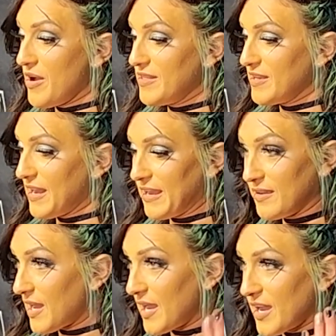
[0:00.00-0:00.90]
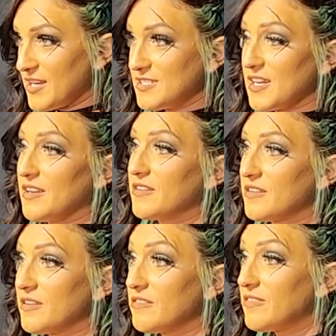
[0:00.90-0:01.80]
And then I got it
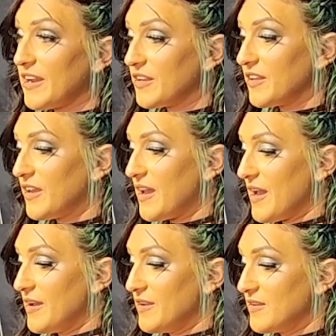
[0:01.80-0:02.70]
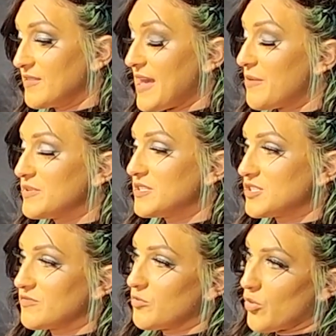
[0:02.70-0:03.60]
done finally, and that was
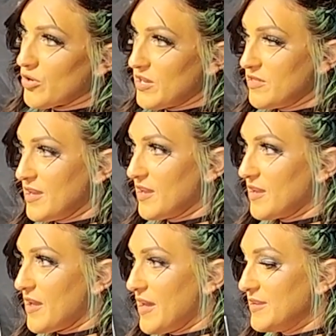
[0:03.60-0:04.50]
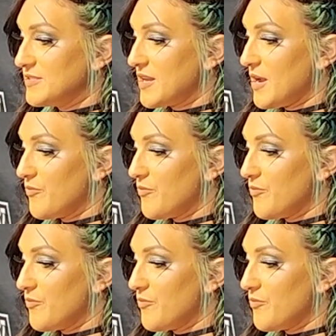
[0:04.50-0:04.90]
such a rewarding thing. And